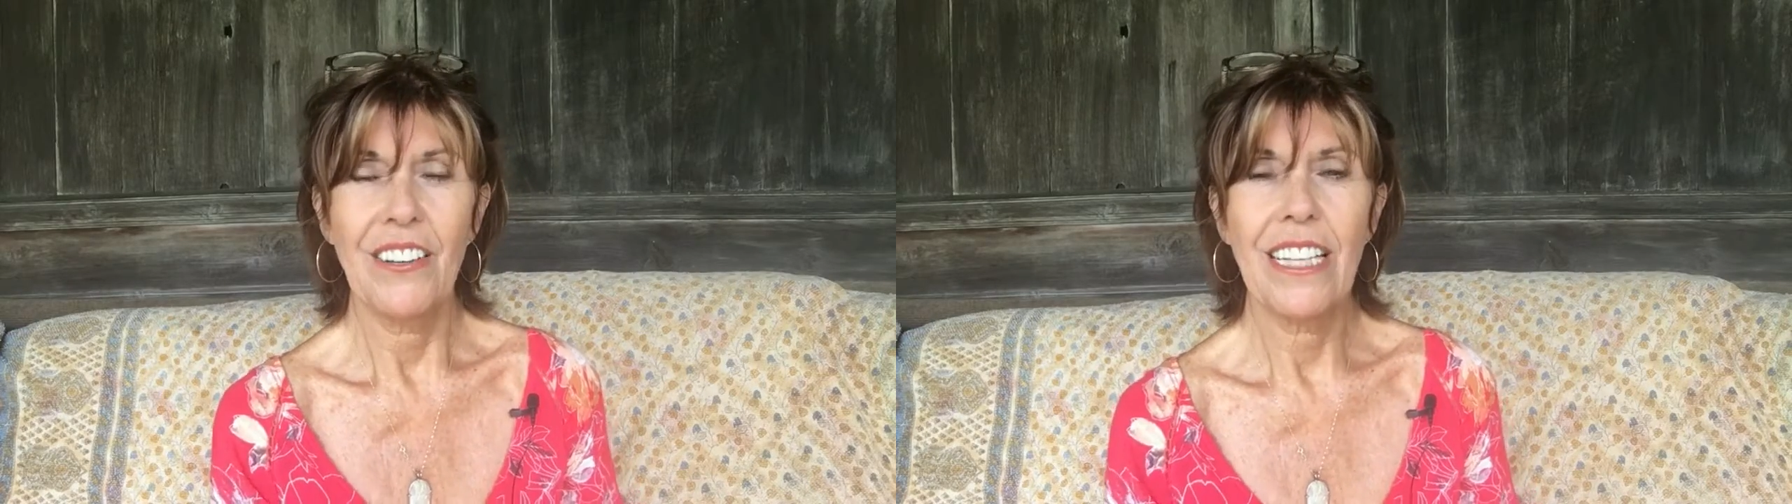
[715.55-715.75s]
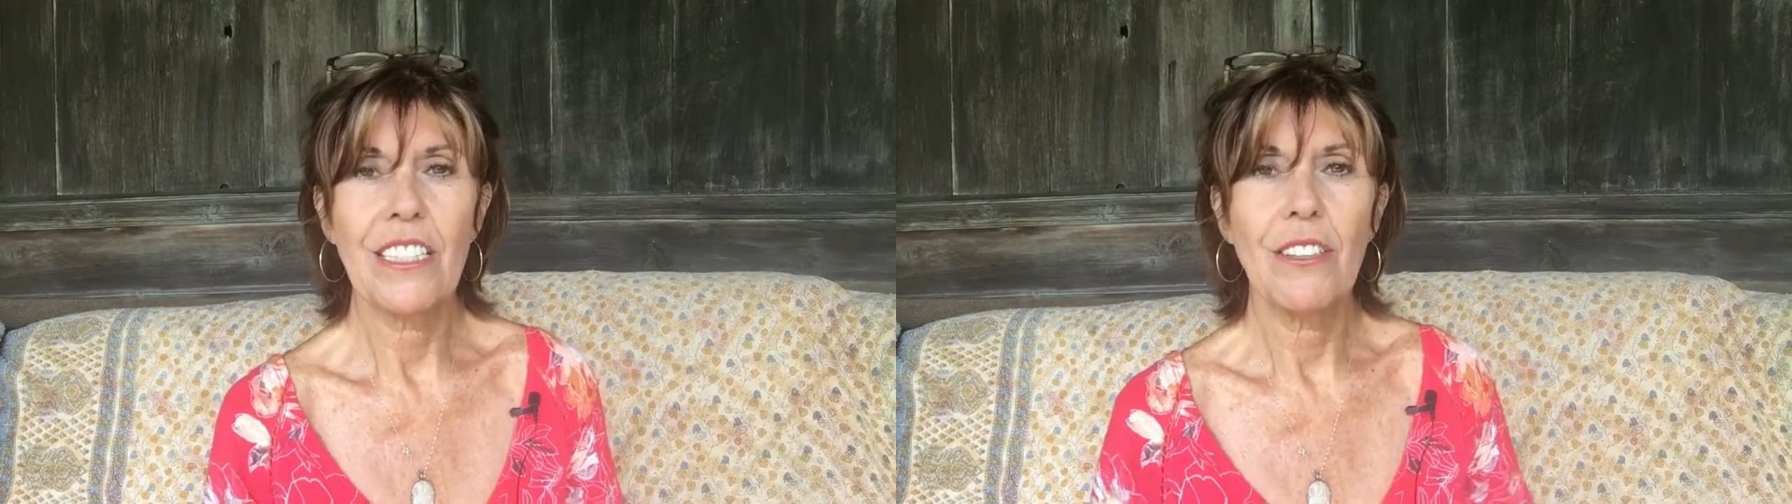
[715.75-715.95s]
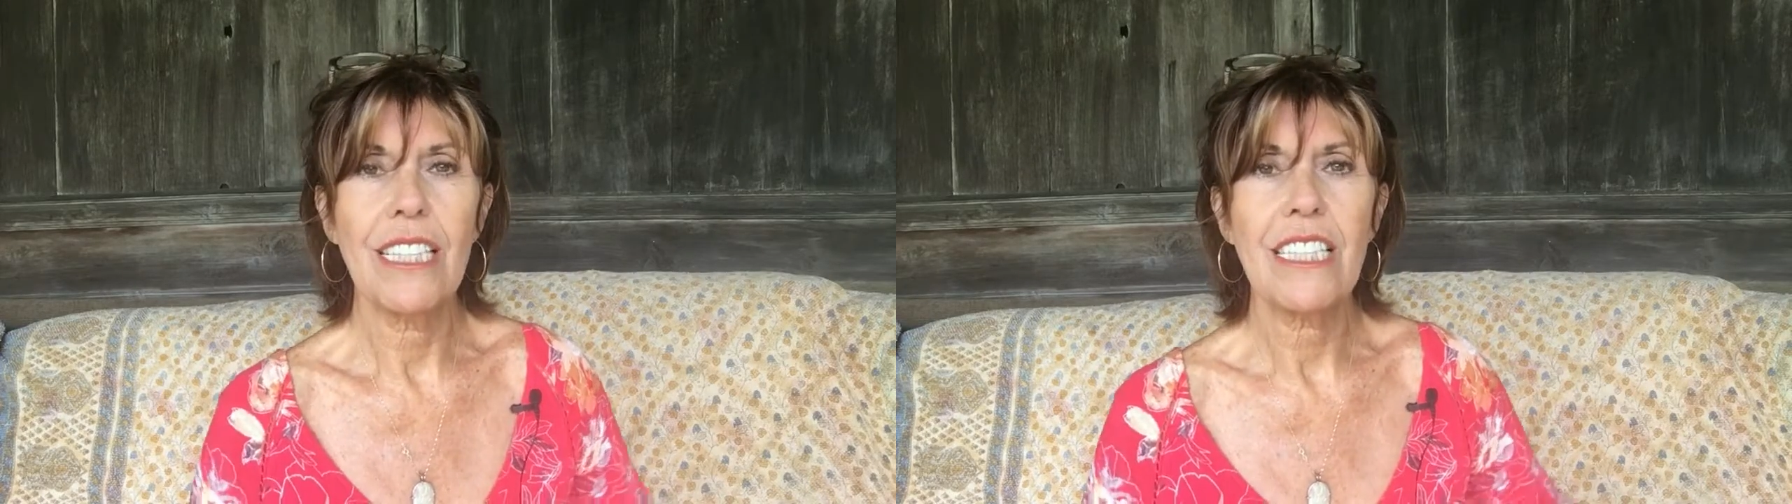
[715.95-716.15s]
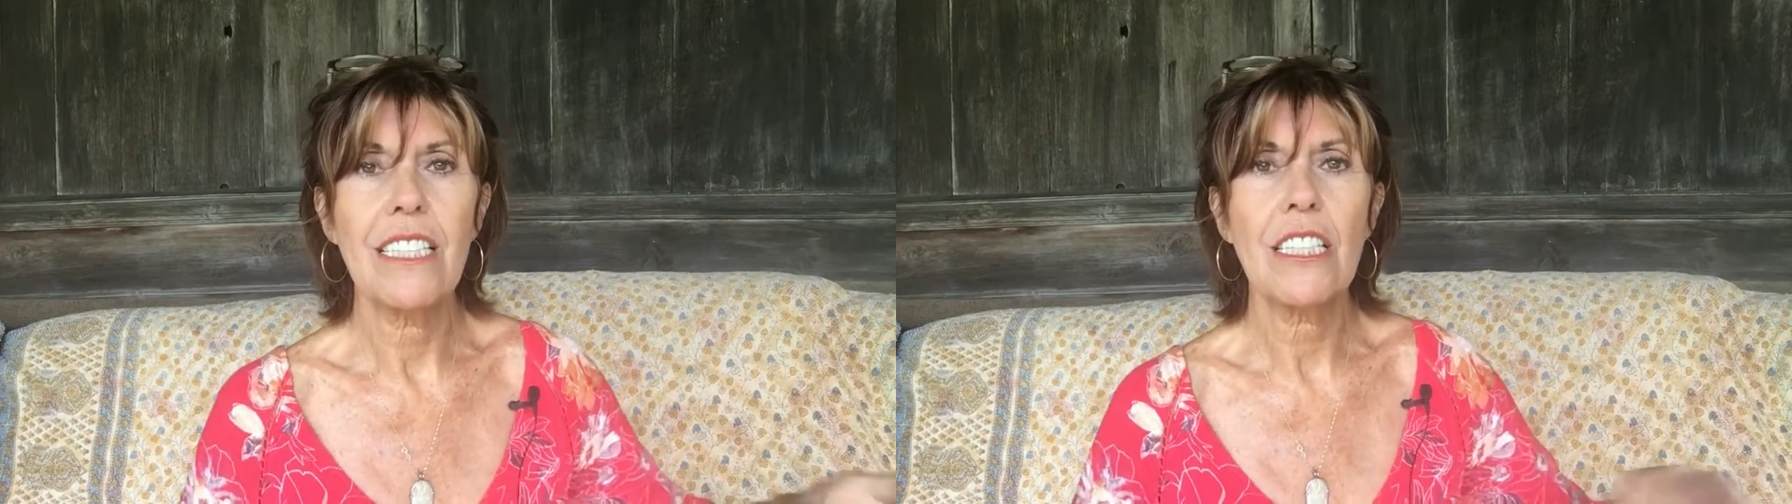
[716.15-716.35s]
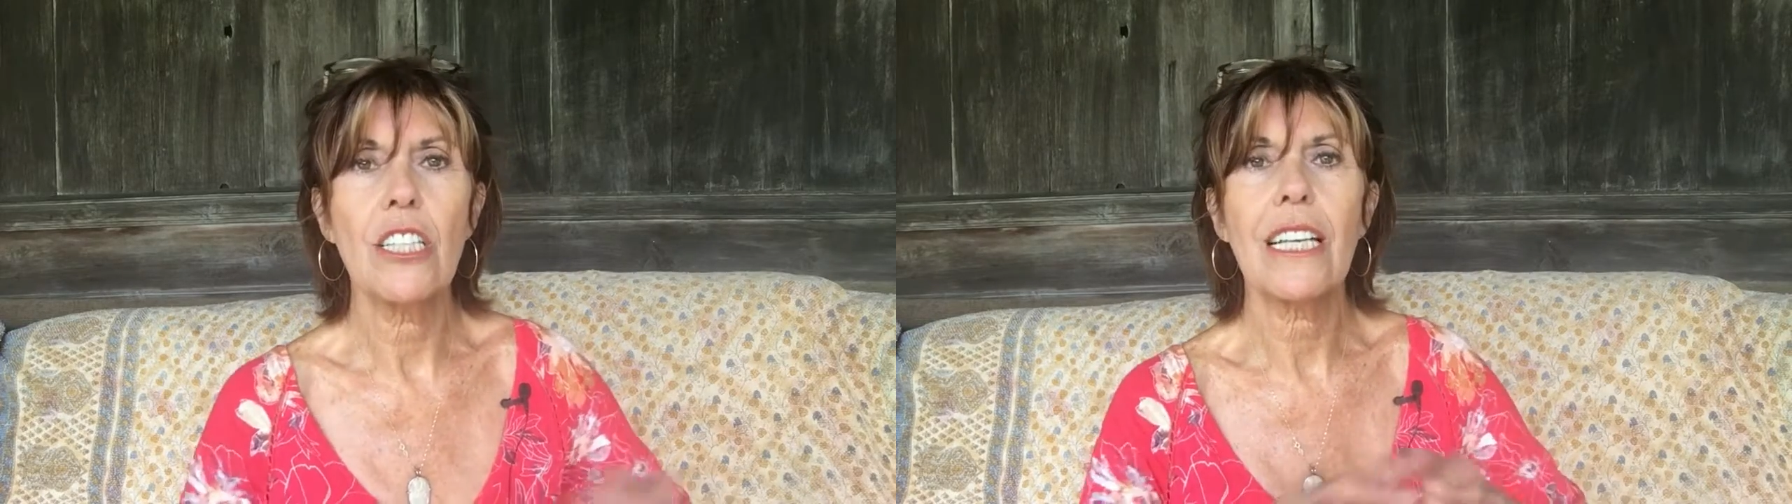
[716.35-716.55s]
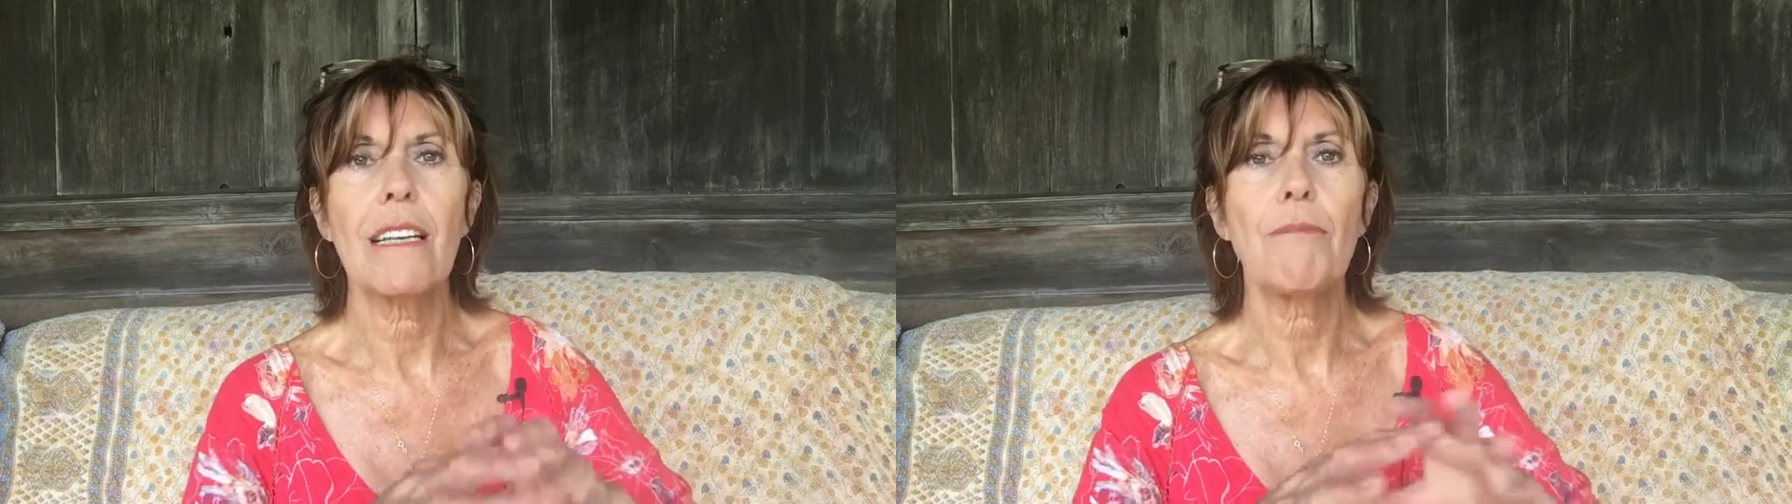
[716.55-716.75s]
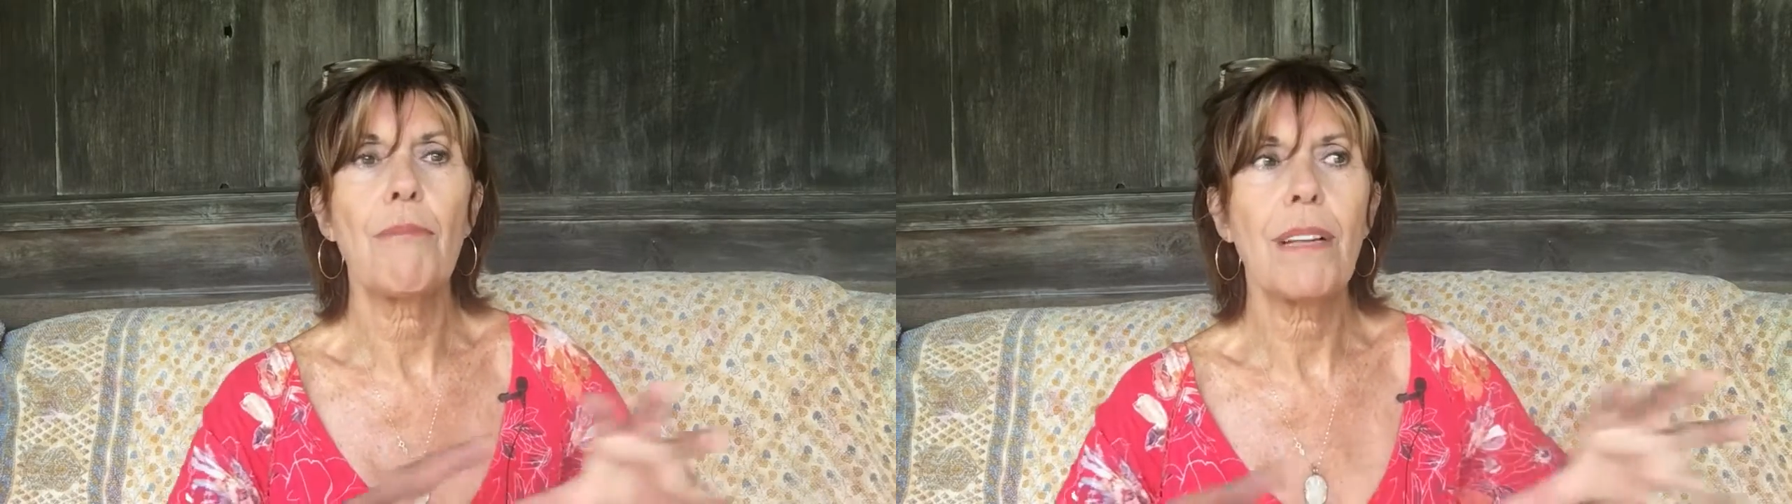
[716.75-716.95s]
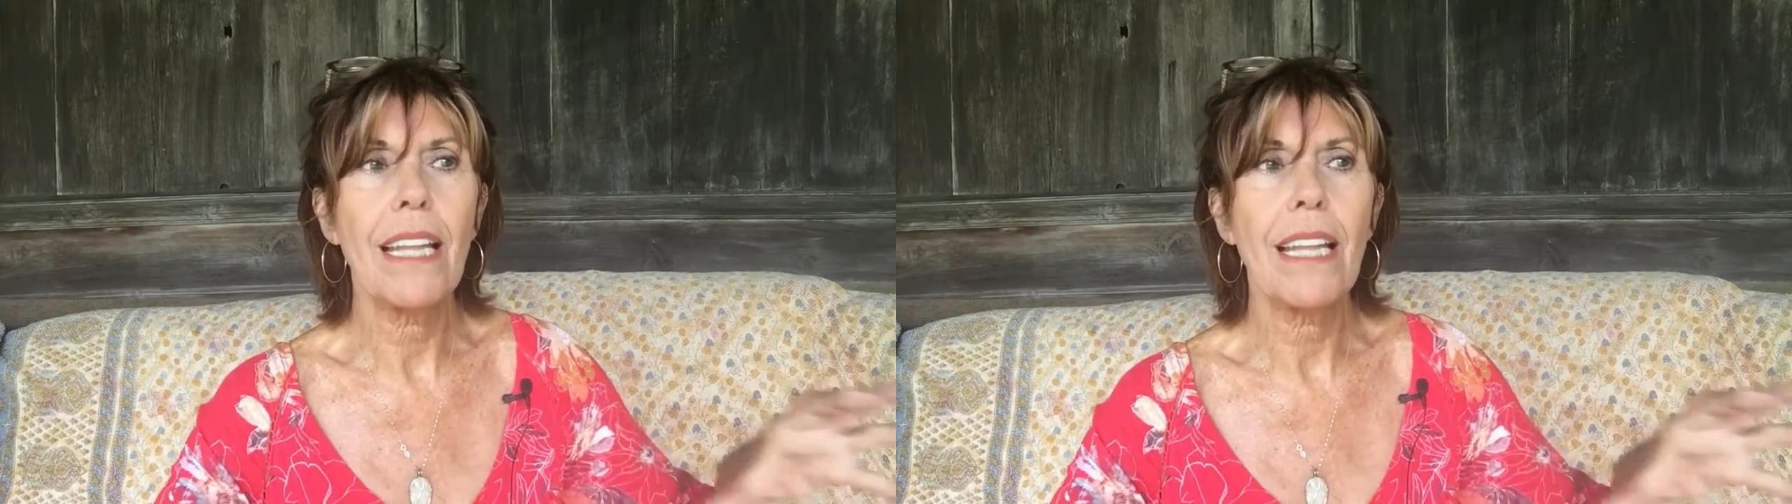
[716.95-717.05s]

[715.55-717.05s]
Okay, so let's just look at